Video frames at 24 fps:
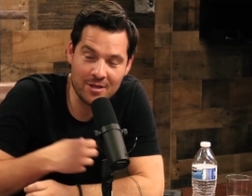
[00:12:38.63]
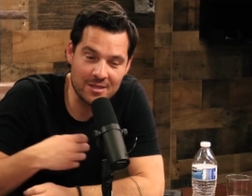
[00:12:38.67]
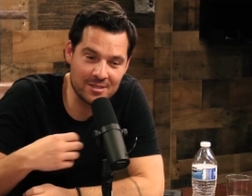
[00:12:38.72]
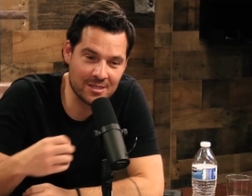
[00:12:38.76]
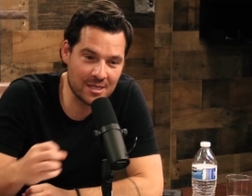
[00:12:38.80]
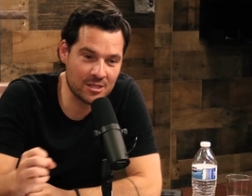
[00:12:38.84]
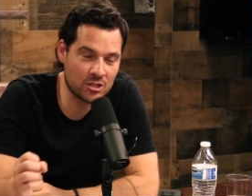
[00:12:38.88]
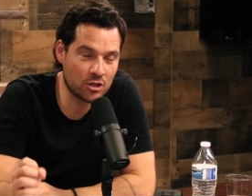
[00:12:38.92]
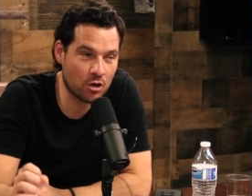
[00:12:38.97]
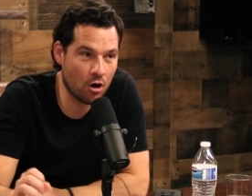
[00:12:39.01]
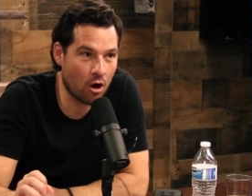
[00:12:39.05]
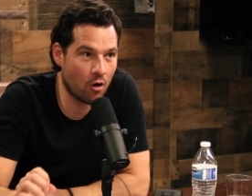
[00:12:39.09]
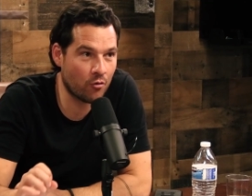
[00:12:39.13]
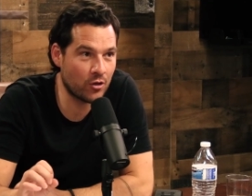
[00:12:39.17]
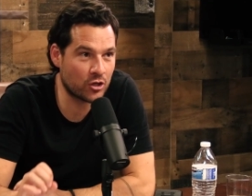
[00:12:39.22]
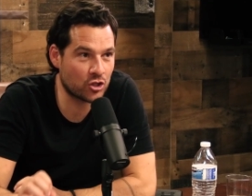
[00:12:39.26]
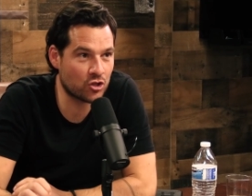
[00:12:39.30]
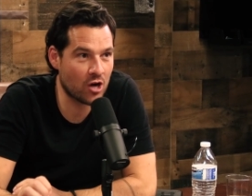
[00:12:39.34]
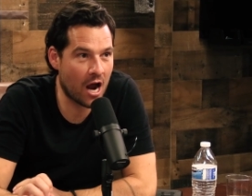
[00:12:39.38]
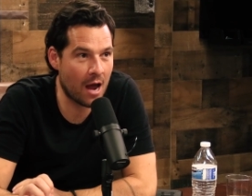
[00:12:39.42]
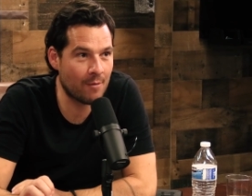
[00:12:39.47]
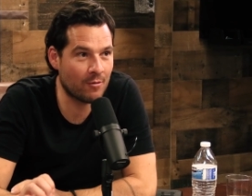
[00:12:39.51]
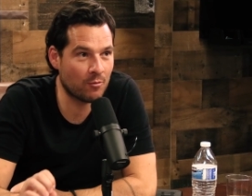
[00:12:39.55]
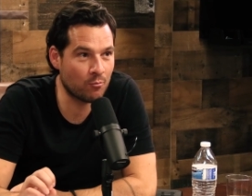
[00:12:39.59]
this is called the
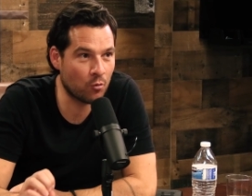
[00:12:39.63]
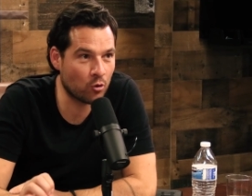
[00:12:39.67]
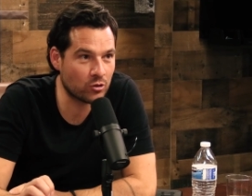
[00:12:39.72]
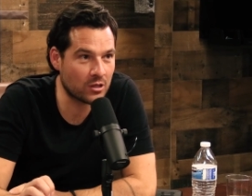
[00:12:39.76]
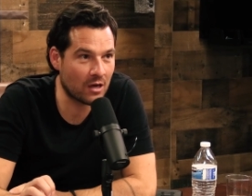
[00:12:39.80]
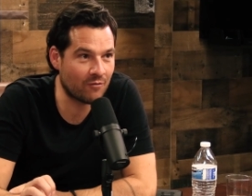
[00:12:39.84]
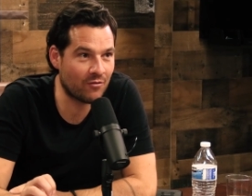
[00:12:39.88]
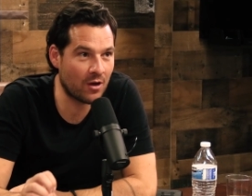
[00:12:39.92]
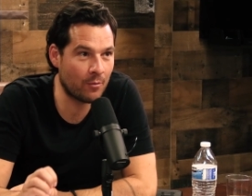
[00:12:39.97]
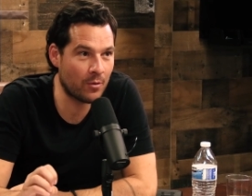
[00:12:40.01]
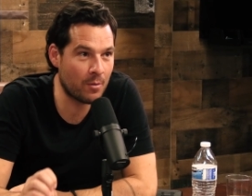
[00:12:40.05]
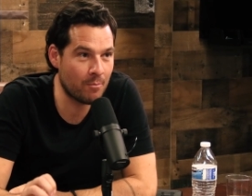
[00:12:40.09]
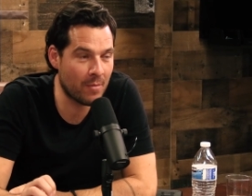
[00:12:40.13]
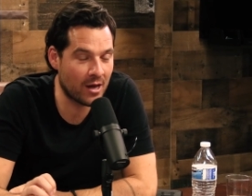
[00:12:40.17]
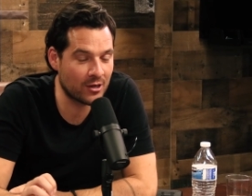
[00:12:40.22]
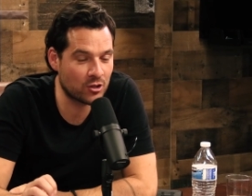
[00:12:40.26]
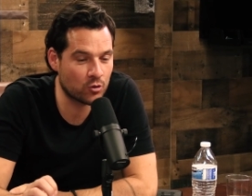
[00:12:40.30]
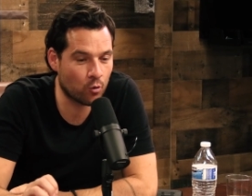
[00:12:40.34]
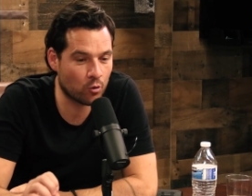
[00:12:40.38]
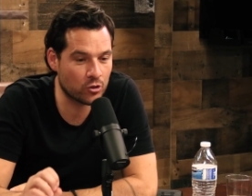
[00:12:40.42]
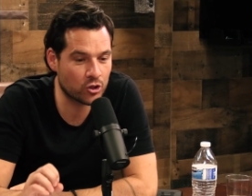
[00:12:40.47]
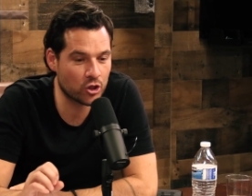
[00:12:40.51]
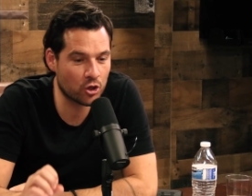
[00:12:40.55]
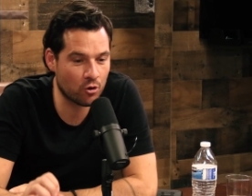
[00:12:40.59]
Tribe of Multifamily
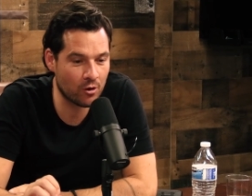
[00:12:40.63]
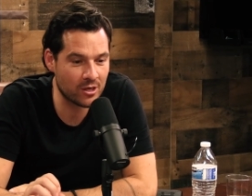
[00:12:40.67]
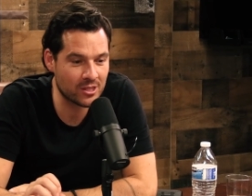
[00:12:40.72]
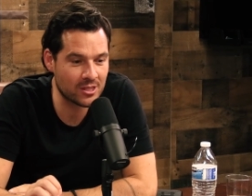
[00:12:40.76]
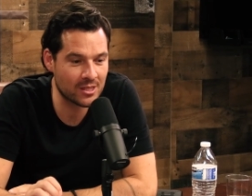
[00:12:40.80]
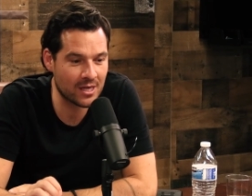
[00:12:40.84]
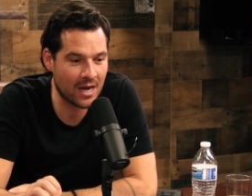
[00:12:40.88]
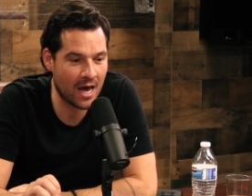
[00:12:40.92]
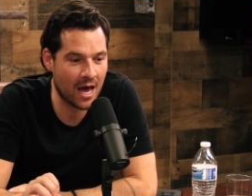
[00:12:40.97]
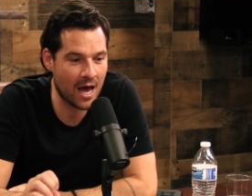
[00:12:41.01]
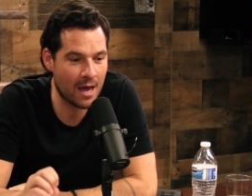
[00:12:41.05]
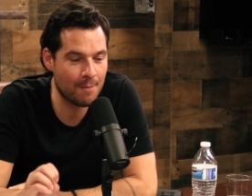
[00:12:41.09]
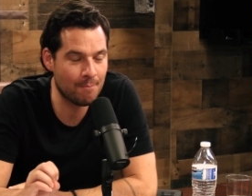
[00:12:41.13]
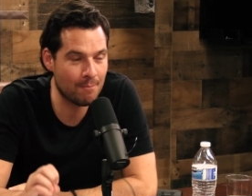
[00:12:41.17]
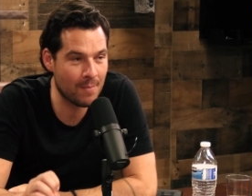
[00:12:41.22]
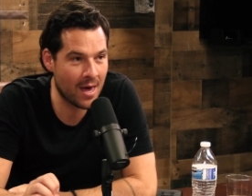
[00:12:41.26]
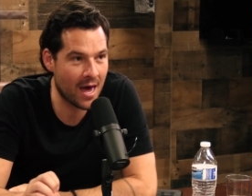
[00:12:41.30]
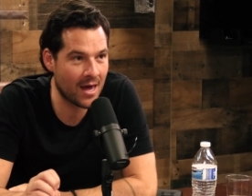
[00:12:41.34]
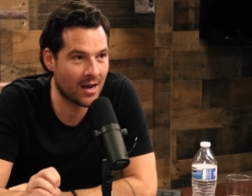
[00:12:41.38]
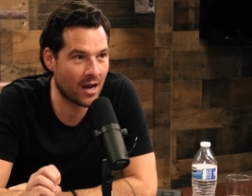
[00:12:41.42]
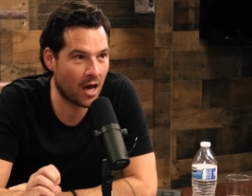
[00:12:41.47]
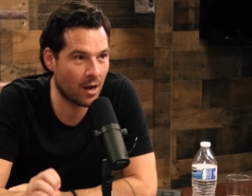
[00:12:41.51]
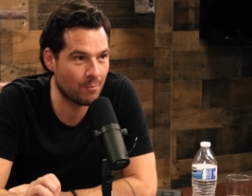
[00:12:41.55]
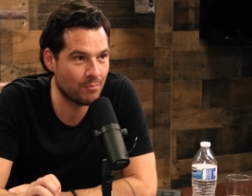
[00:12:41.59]
Mentors. Chris and I
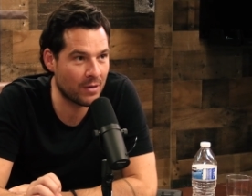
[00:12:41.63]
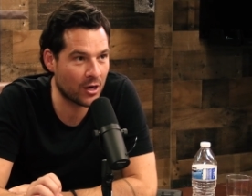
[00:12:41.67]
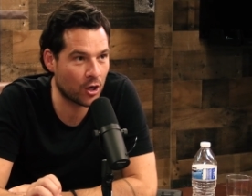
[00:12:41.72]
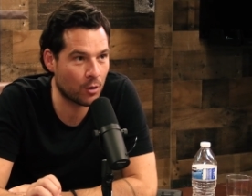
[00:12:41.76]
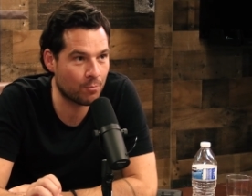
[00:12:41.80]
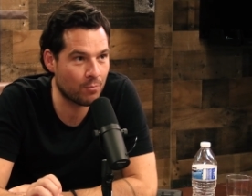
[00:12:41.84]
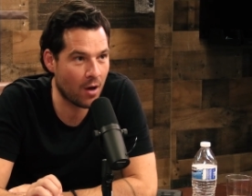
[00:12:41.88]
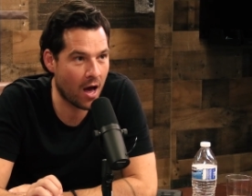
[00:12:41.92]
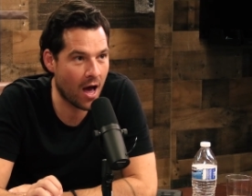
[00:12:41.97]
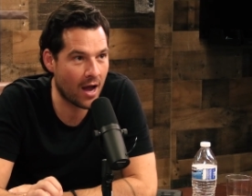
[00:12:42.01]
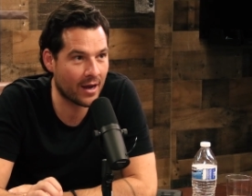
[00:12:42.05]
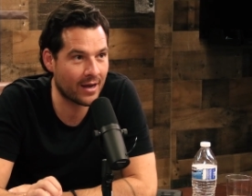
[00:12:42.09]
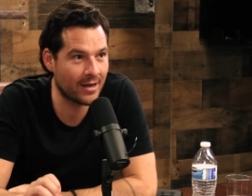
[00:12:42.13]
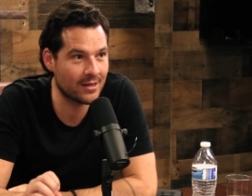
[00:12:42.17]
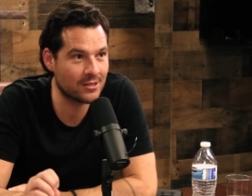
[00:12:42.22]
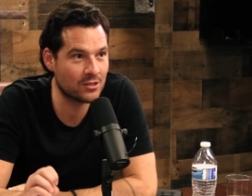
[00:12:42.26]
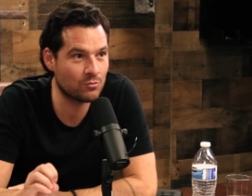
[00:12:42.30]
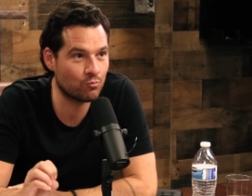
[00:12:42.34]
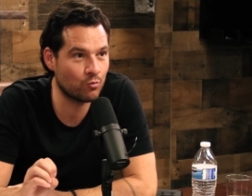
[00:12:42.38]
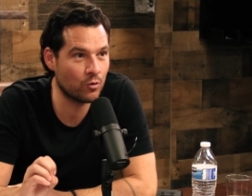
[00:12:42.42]
met on Bigger Pockets.